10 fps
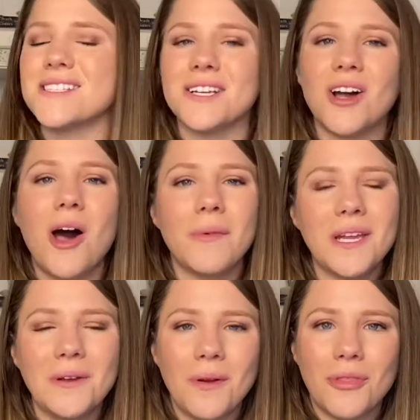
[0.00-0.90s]

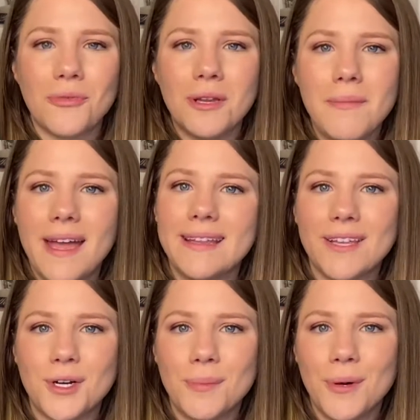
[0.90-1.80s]
comedy where 3 men get
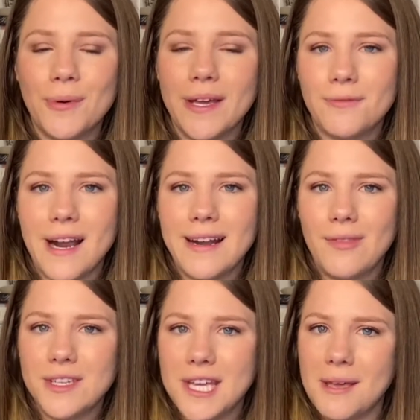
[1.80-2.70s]
on a boat and ride down
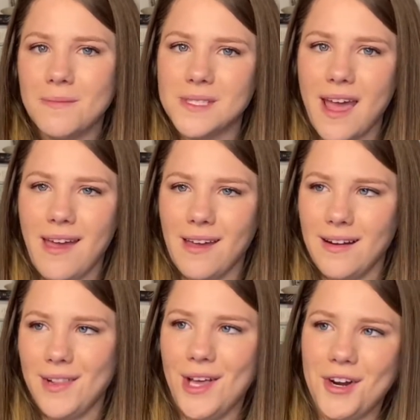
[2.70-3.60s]
the Thames, and
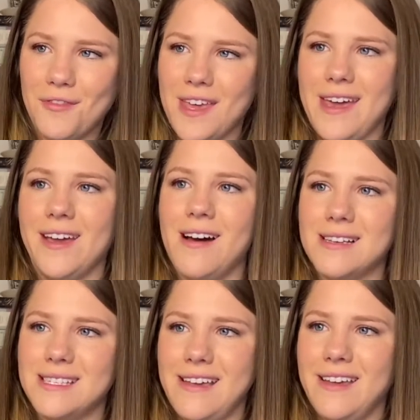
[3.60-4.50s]
a lot of
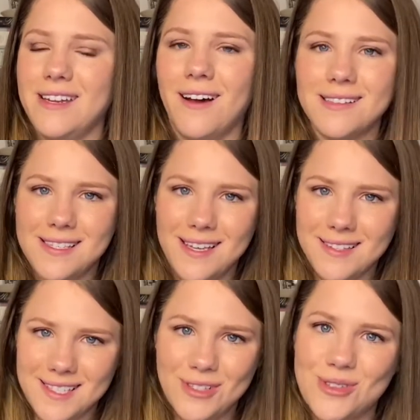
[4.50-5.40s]
chaos and
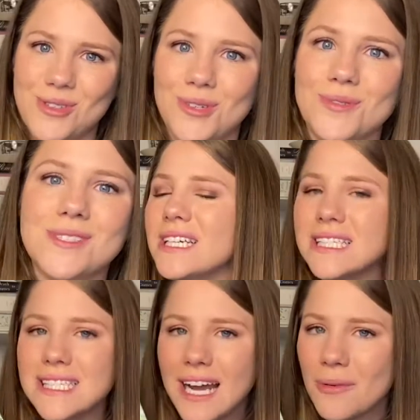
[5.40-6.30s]
nonsense ensues. The
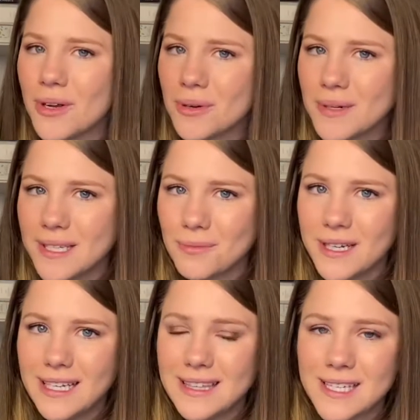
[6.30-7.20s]
reason I want to
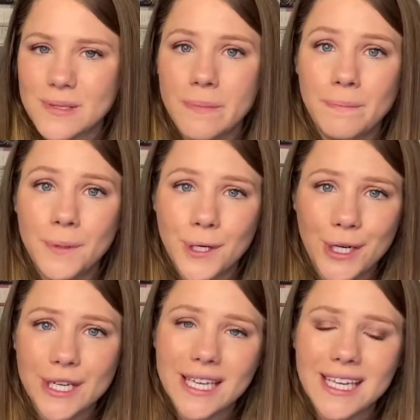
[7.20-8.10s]
reread this
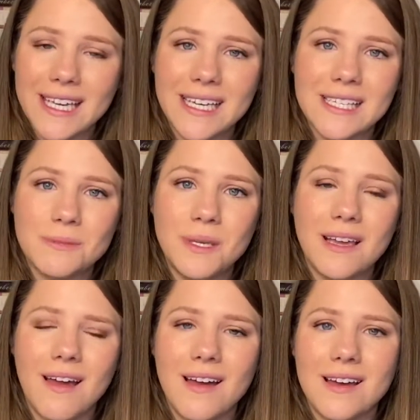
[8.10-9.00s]
book is
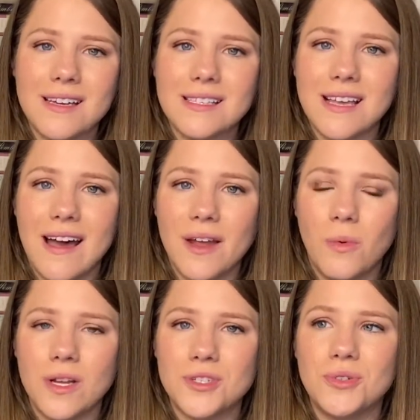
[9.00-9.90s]
because I
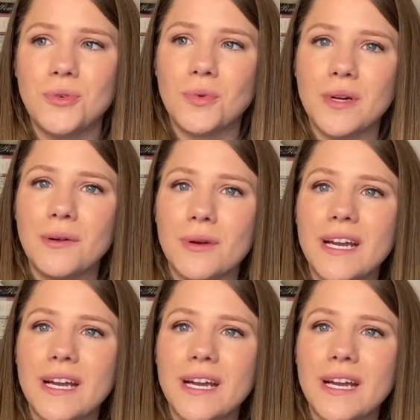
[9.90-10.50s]
want to reread